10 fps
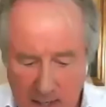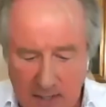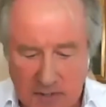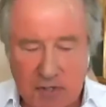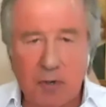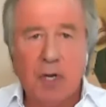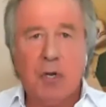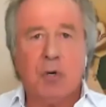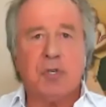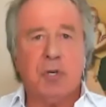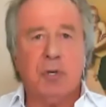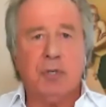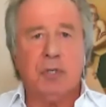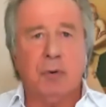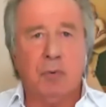So your
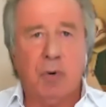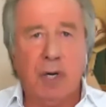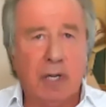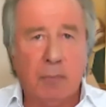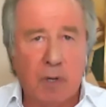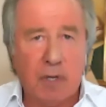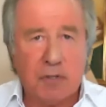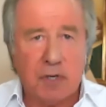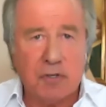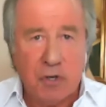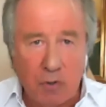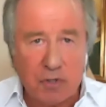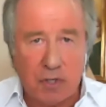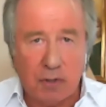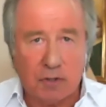solution really is there's no
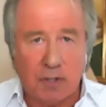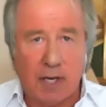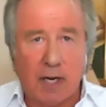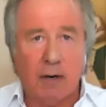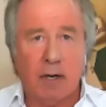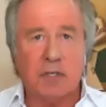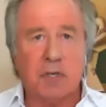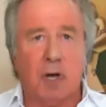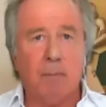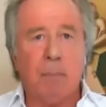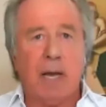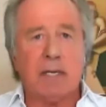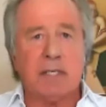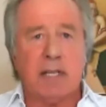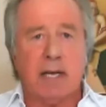solution now. It's gone
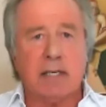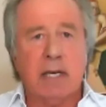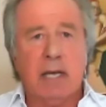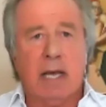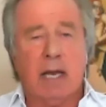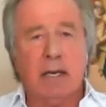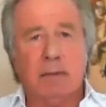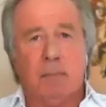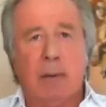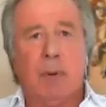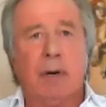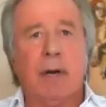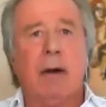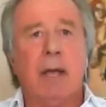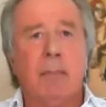past that, and people are
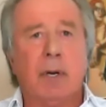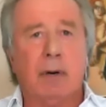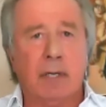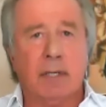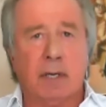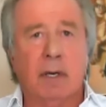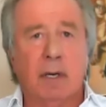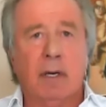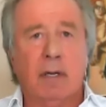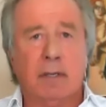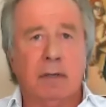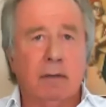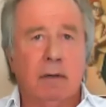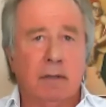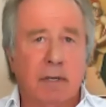now immigrating
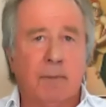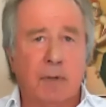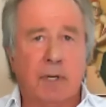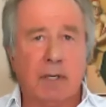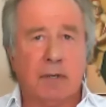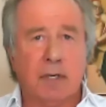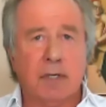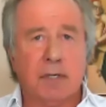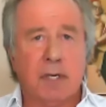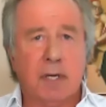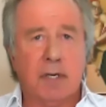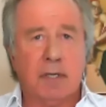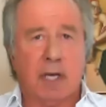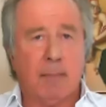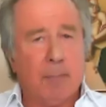to different countries
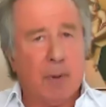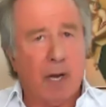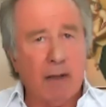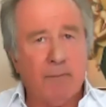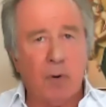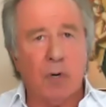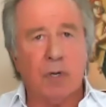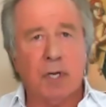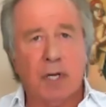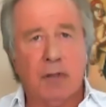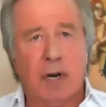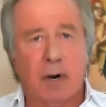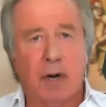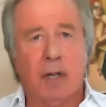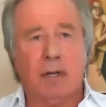to get about. But I've heard there
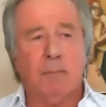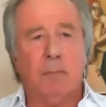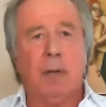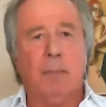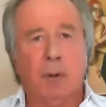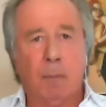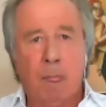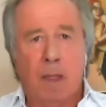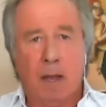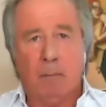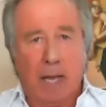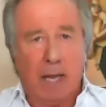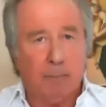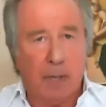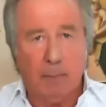are a lot of people,
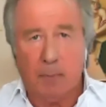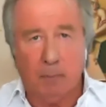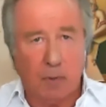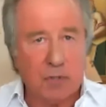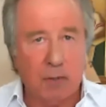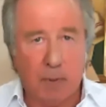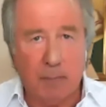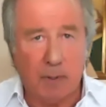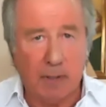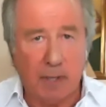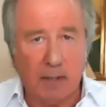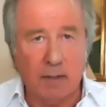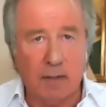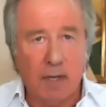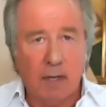black people, Muslim people in England,